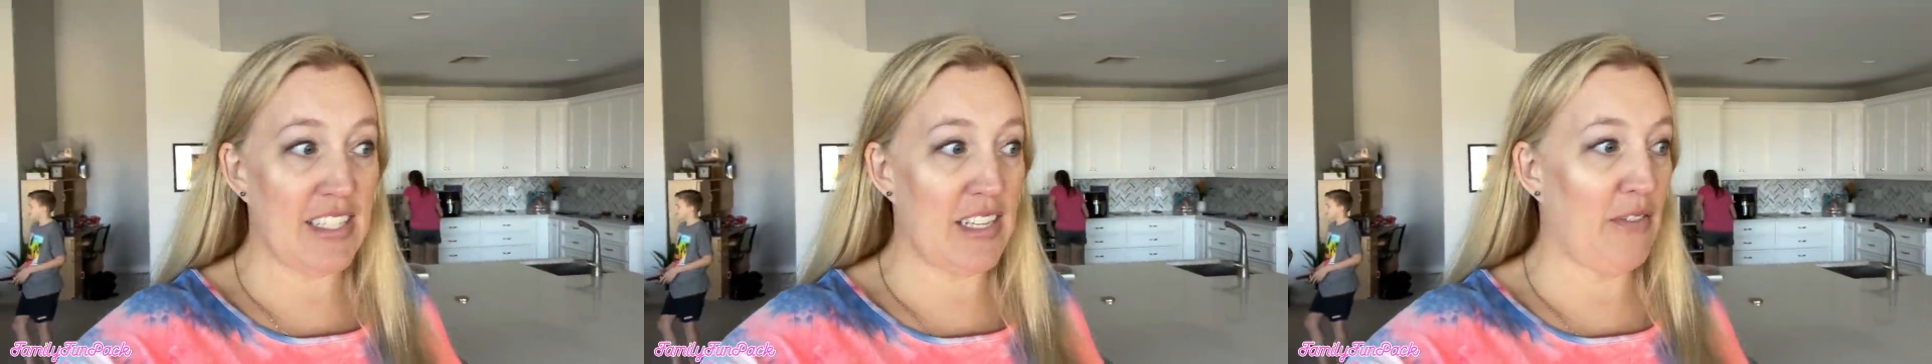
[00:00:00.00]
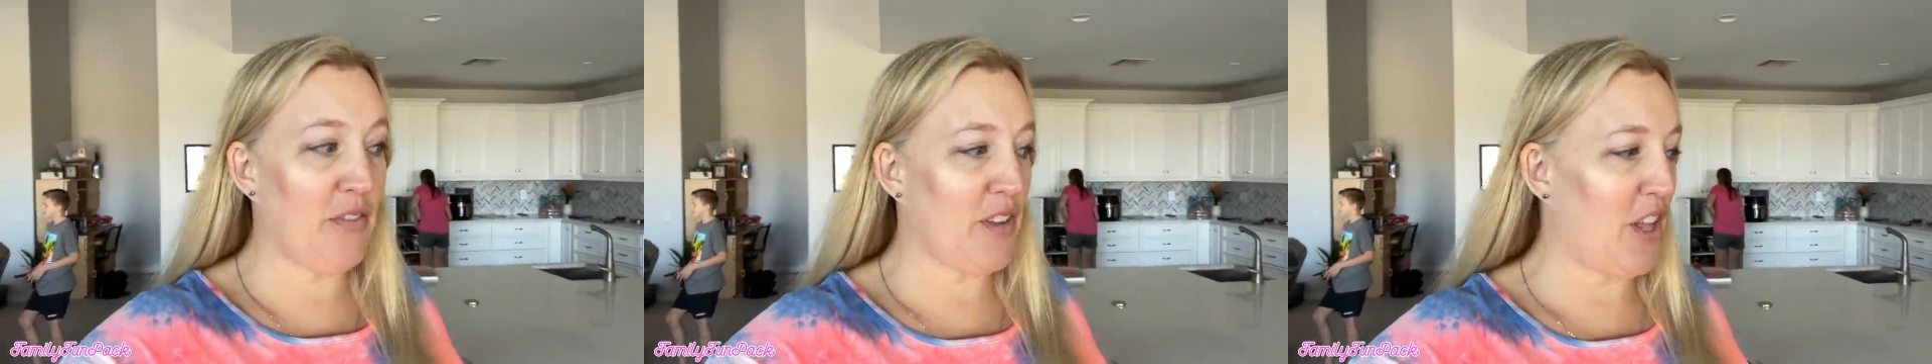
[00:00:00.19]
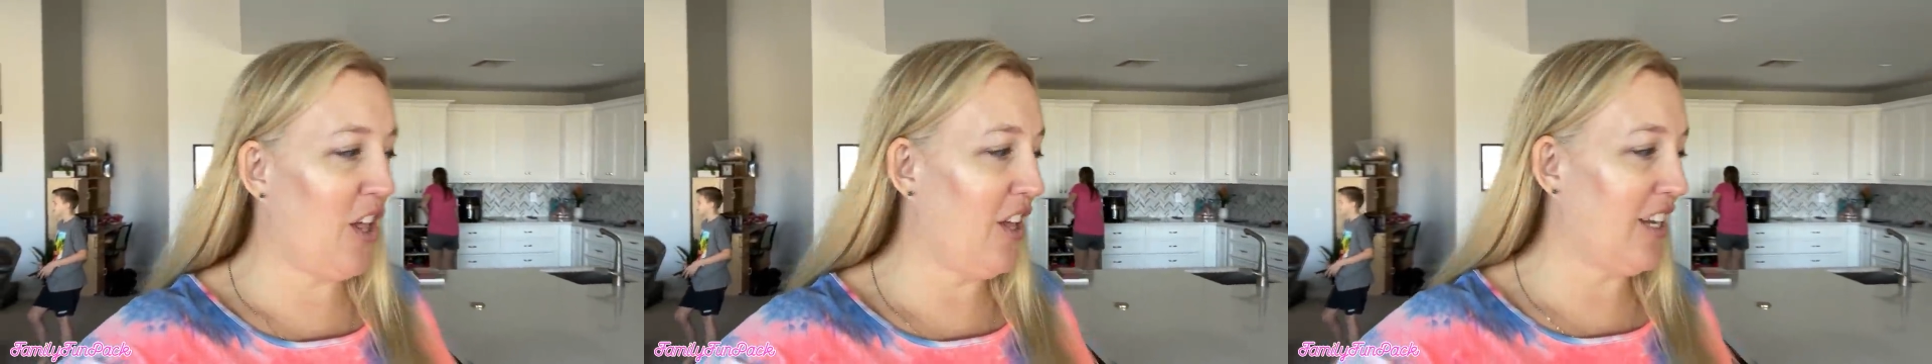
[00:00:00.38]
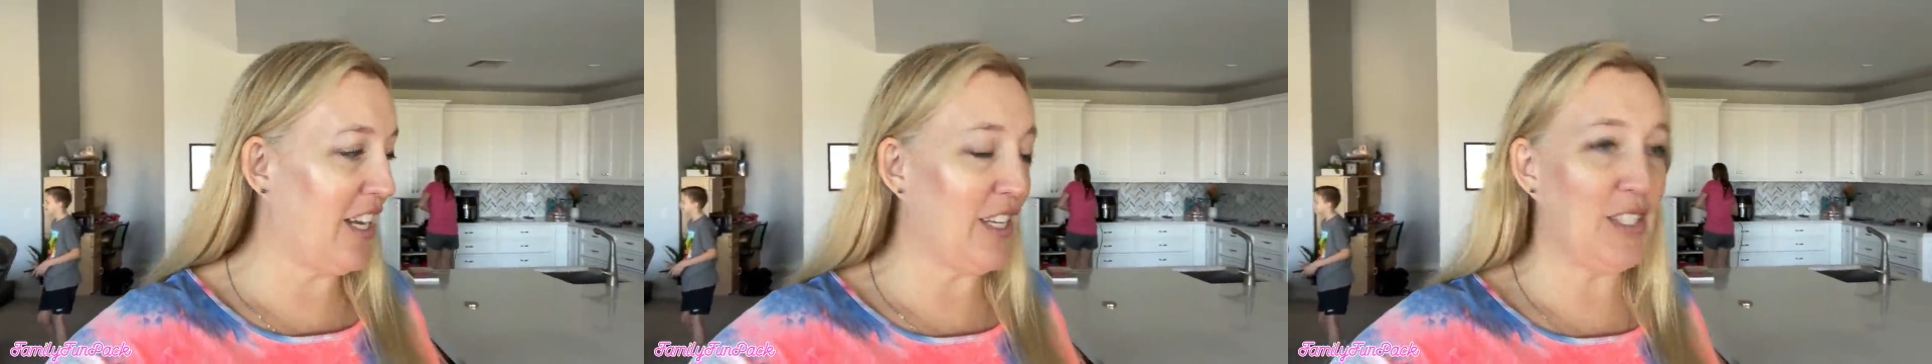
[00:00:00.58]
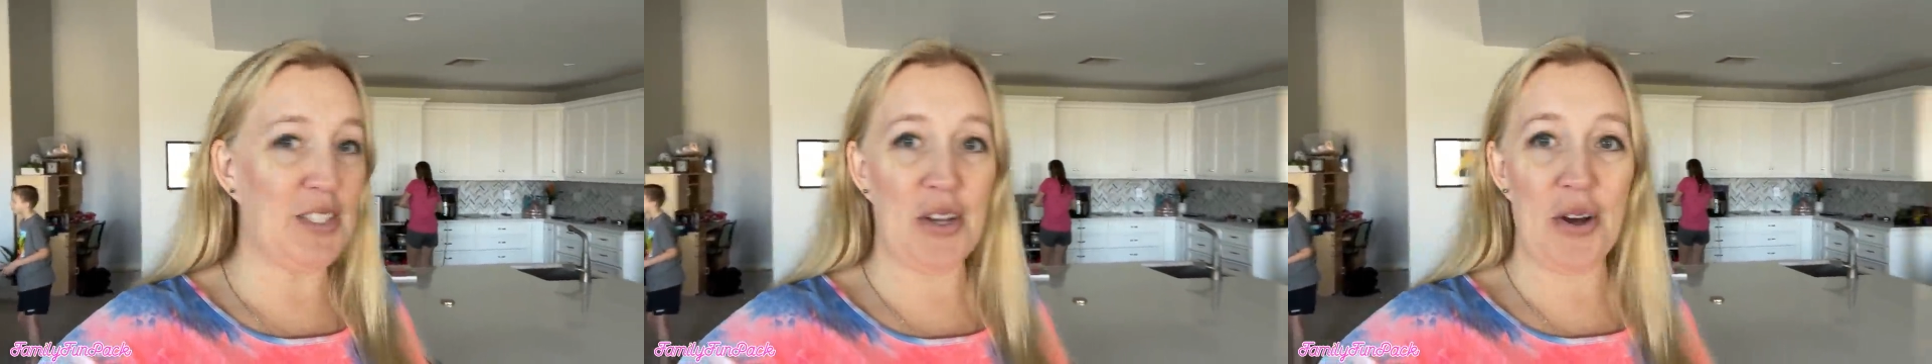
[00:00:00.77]
done for the
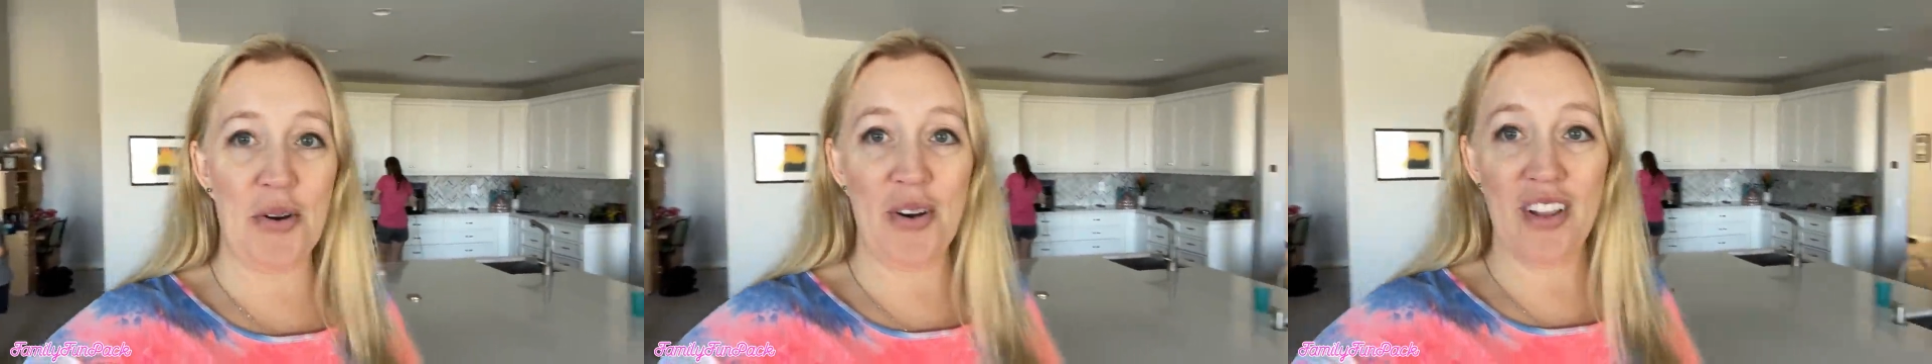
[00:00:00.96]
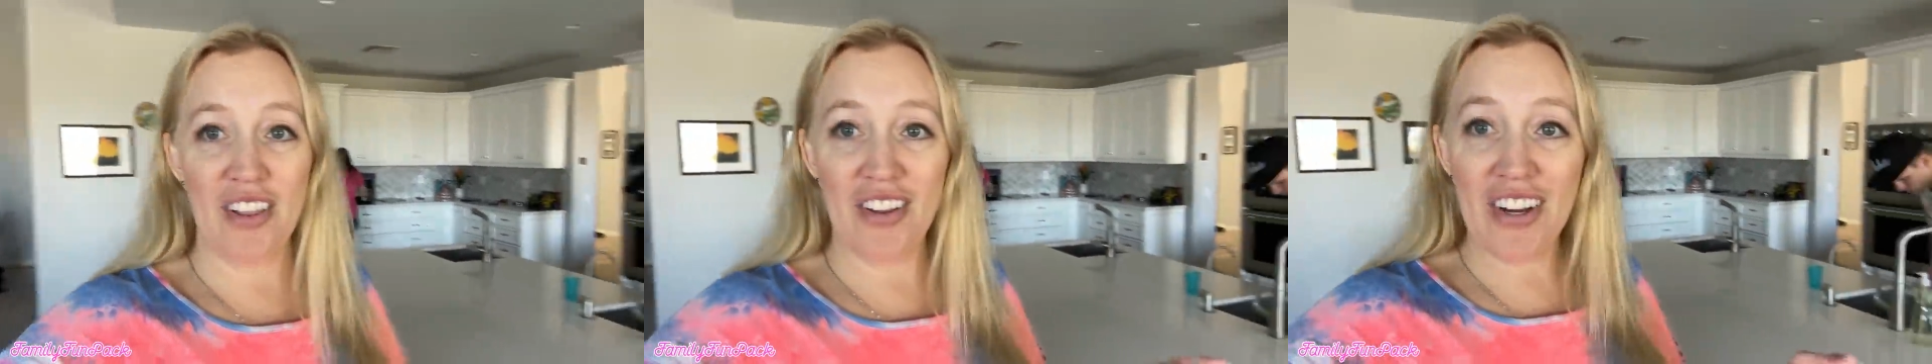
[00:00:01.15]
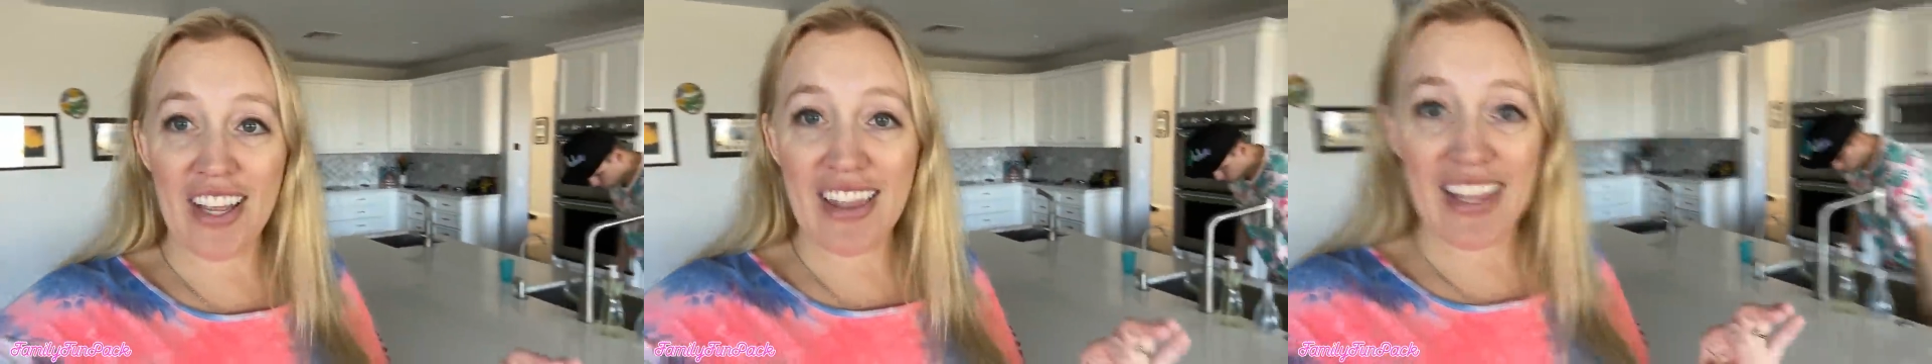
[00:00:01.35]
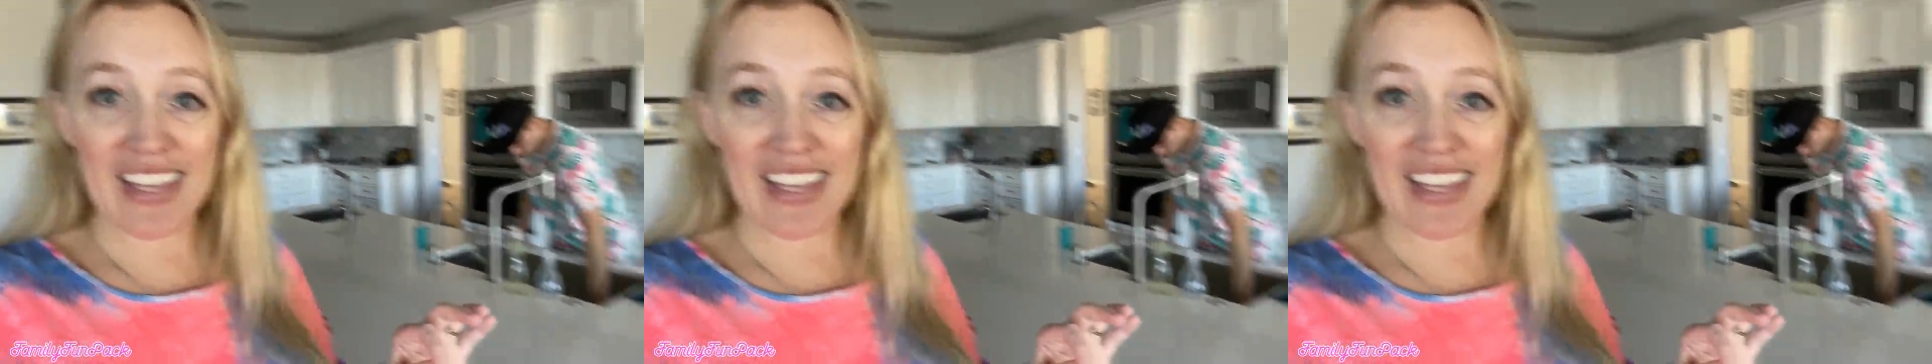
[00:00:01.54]
holidays. So look at